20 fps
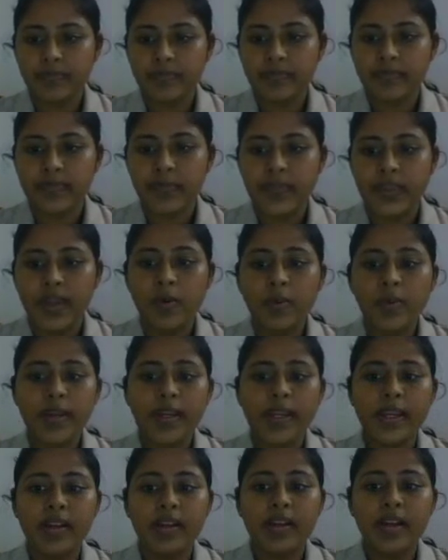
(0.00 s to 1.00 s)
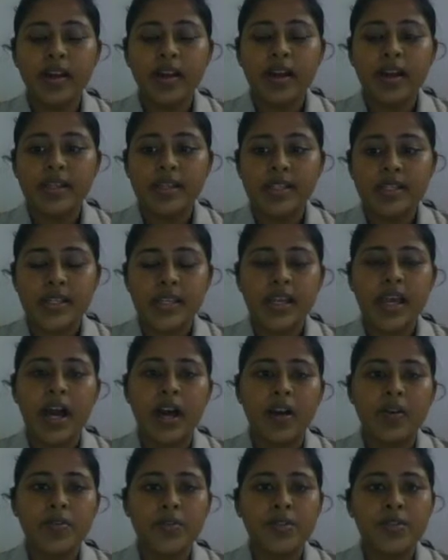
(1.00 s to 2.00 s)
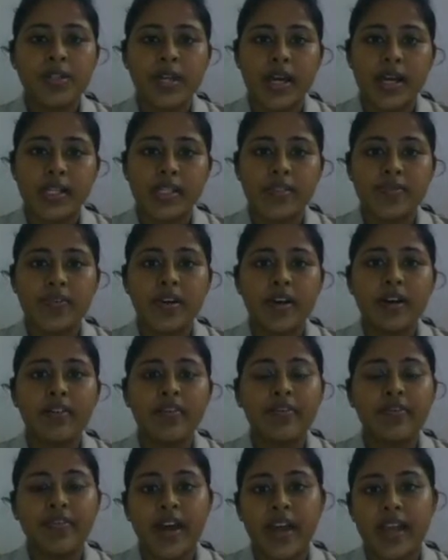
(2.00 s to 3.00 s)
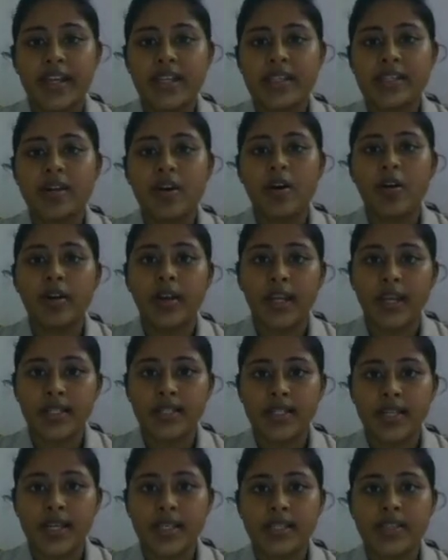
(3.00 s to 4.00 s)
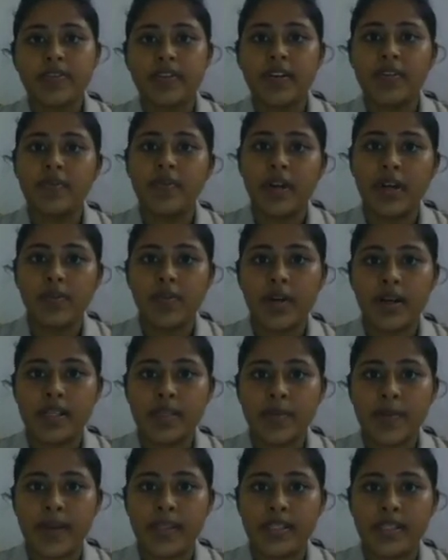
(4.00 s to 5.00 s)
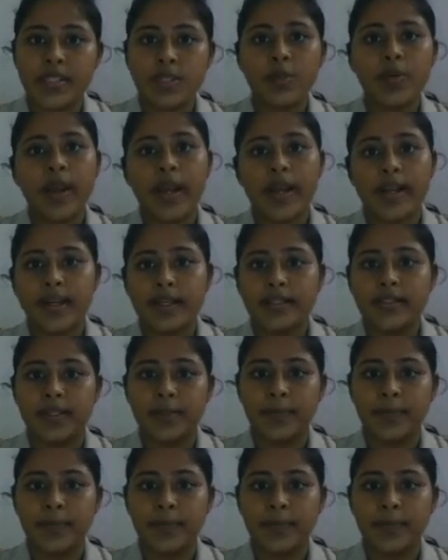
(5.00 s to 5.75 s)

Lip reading: Now we can see how to transfer files or data from one workspace to another.